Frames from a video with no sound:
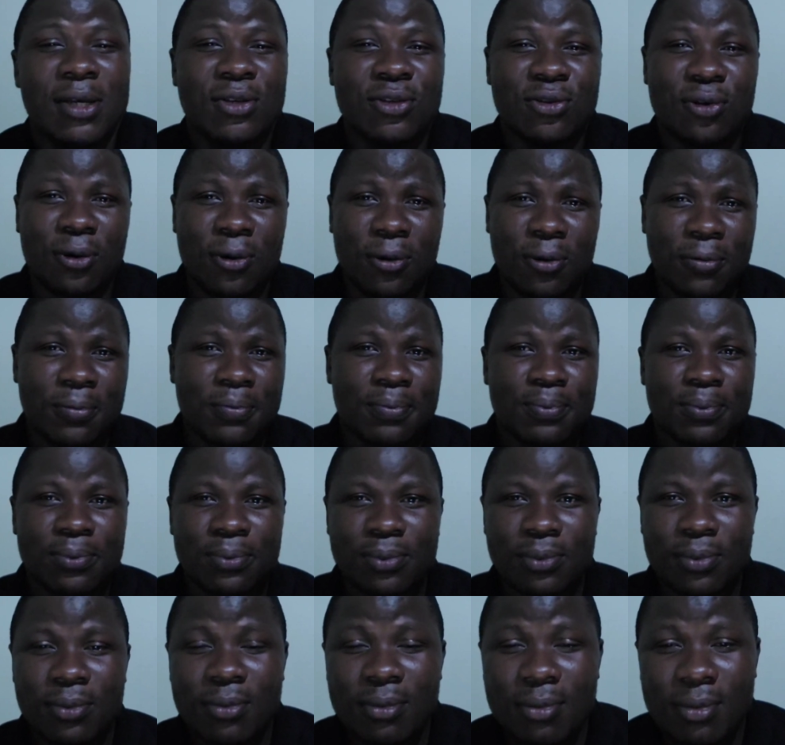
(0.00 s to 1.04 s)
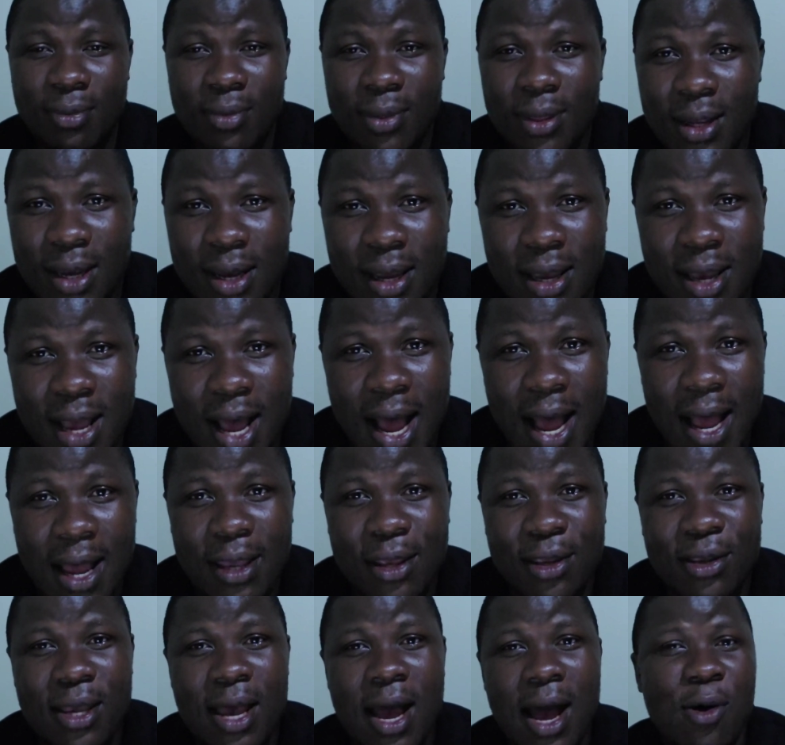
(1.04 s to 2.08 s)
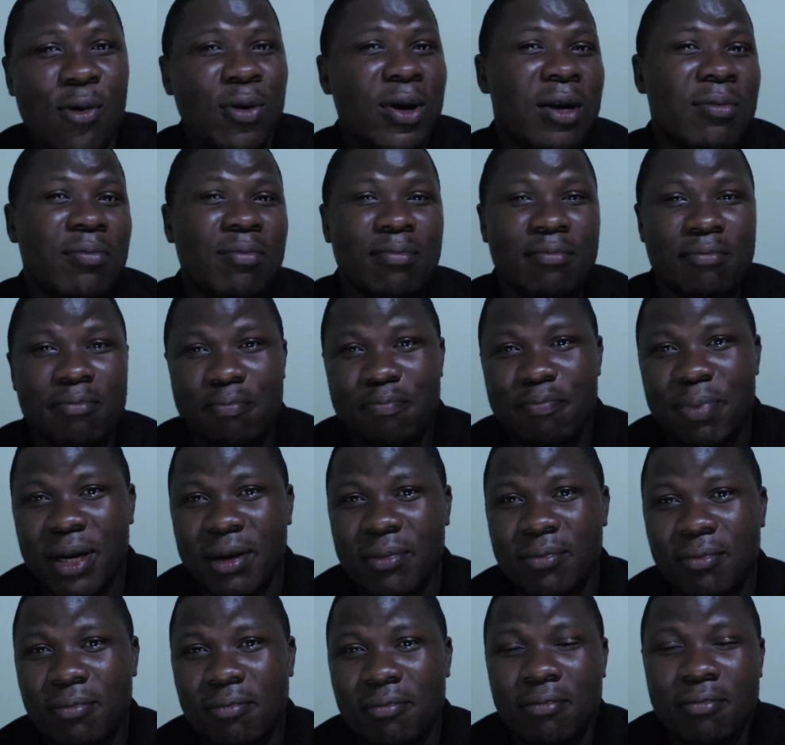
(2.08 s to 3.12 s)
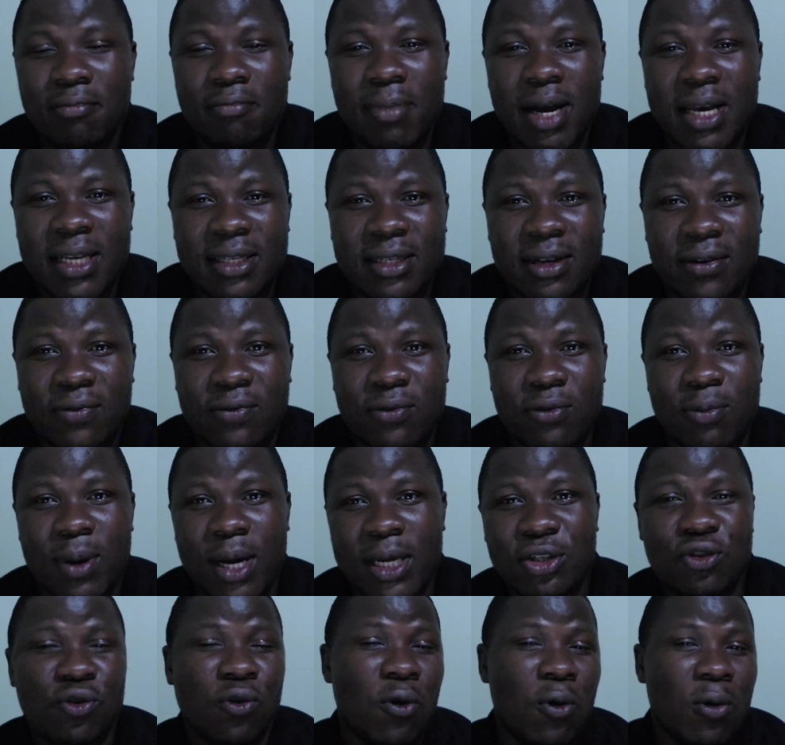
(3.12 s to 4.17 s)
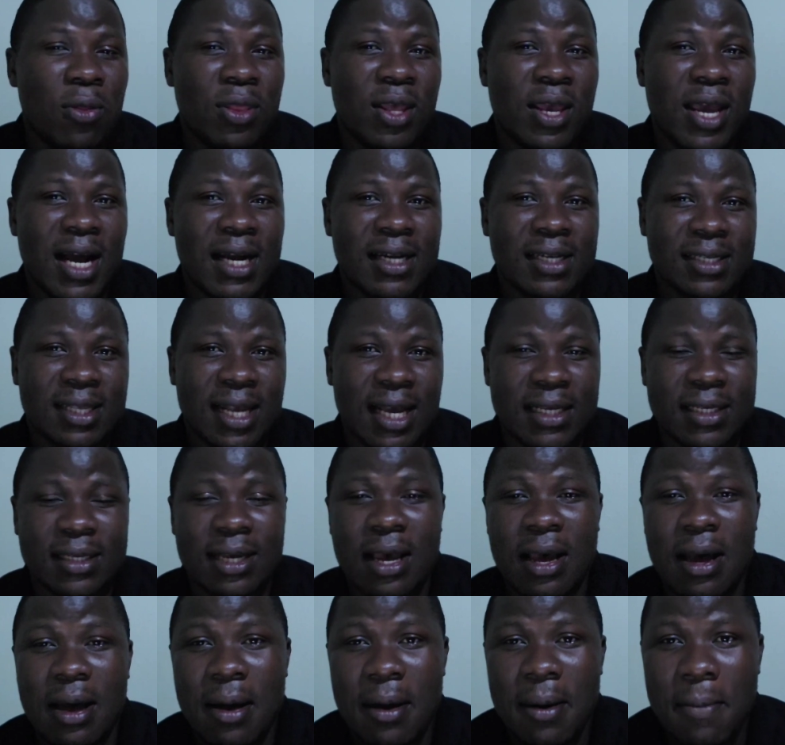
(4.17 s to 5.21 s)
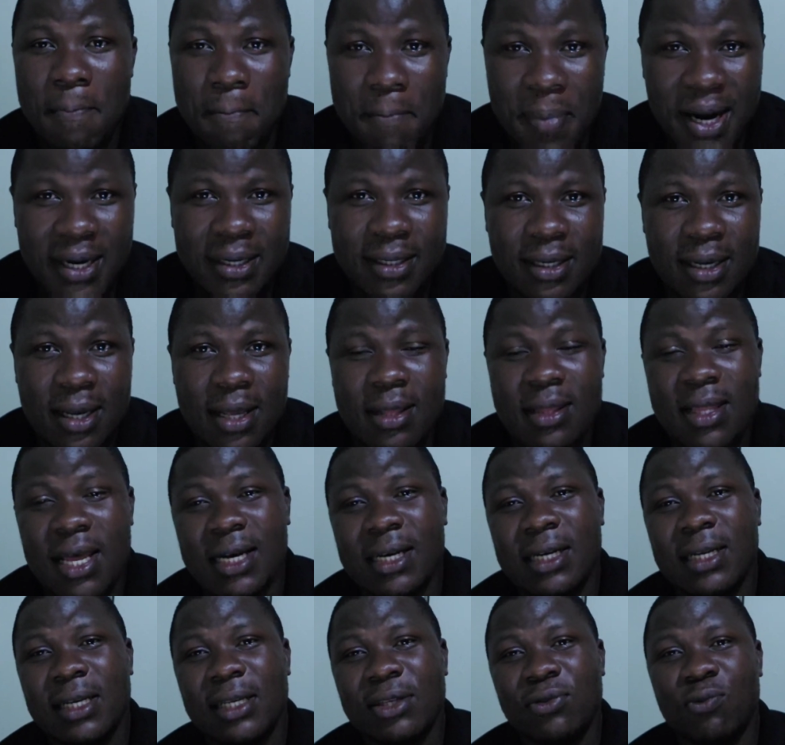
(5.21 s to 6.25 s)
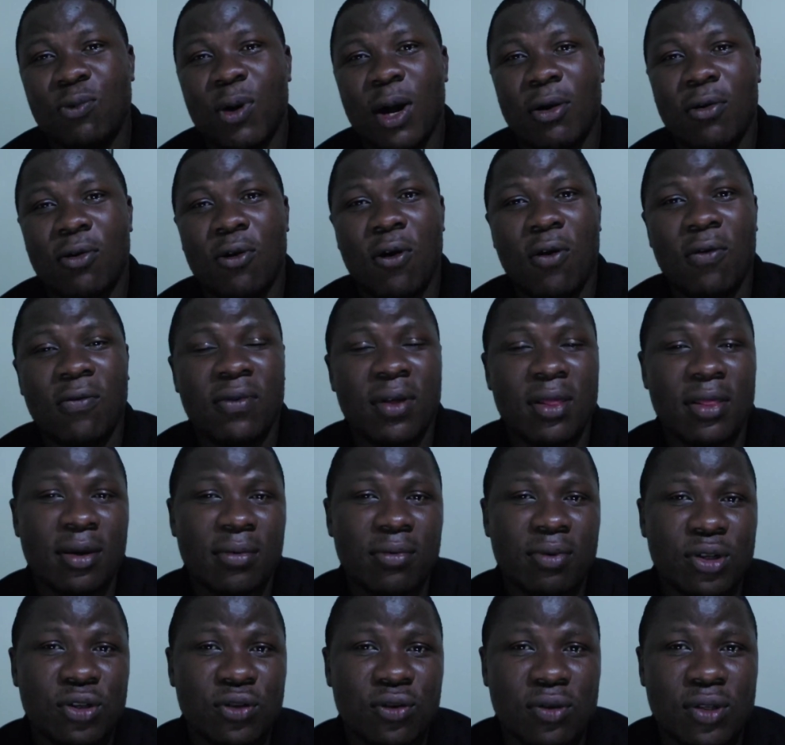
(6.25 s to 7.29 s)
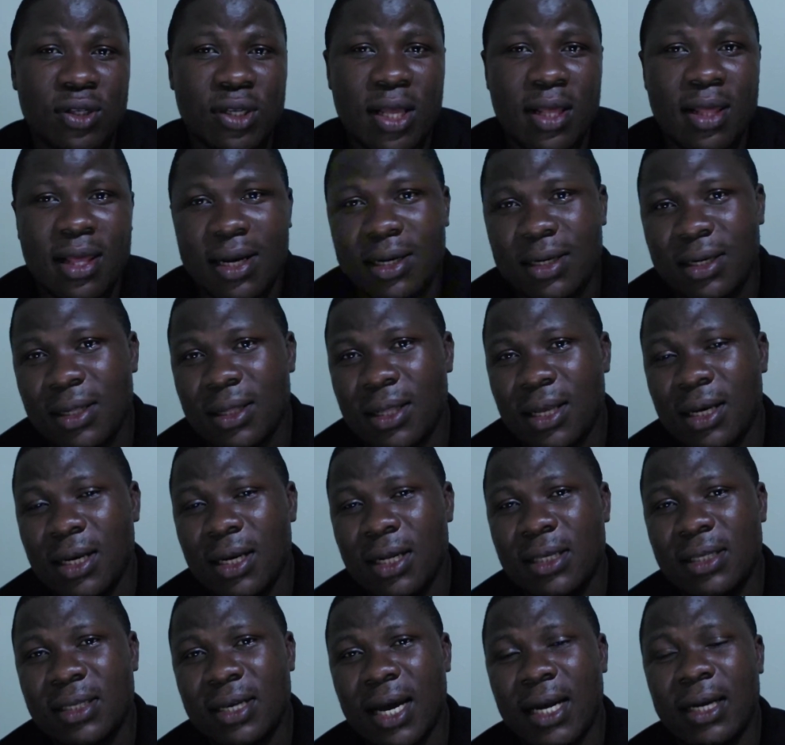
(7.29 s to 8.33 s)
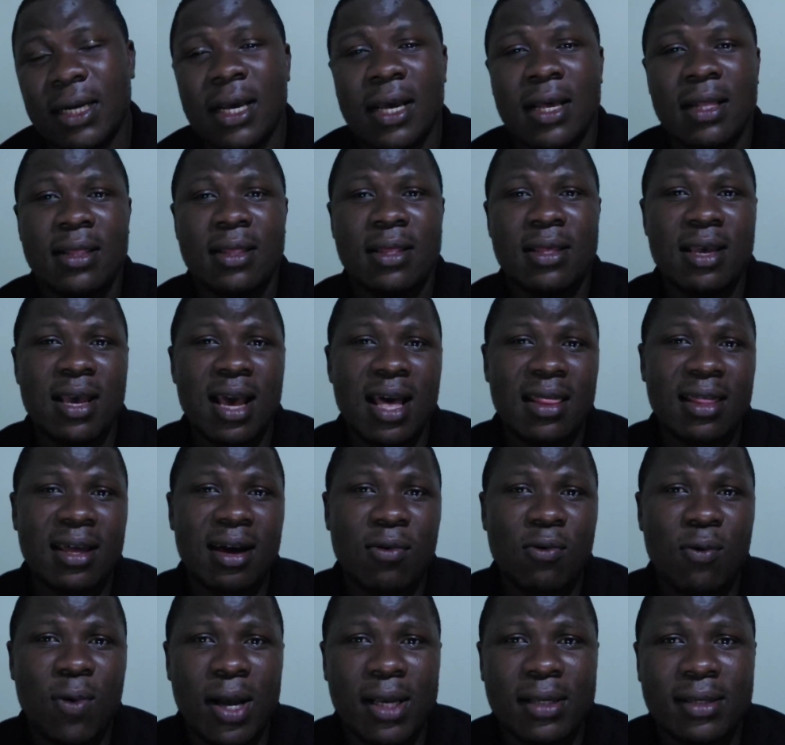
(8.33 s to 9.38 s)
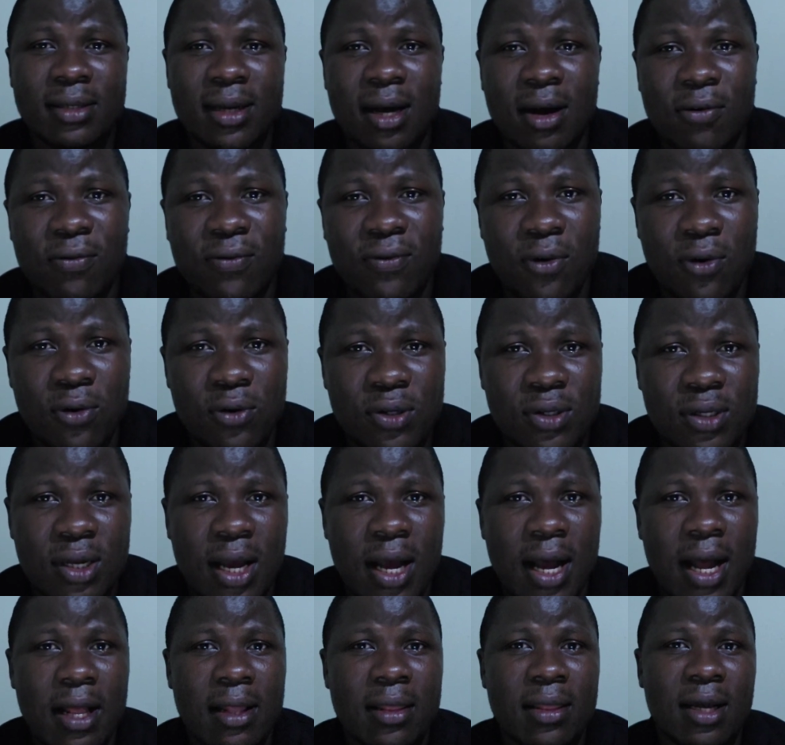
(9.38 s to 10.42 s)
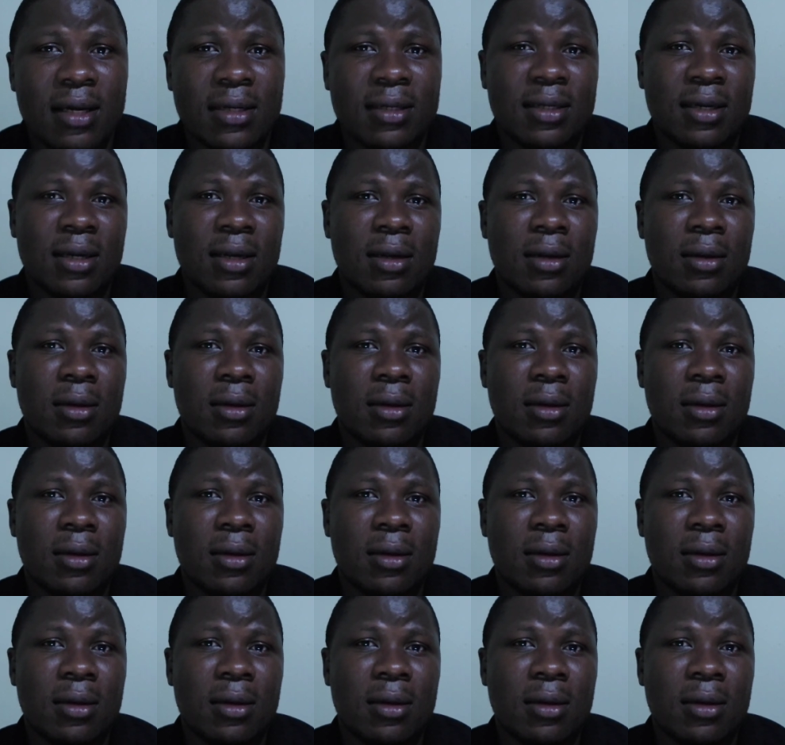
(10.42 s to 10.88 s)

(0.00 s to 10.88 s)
So I wouldn't bet myself too much on the youngsters, but that is one of the reasons that they did side. The other was, of course, that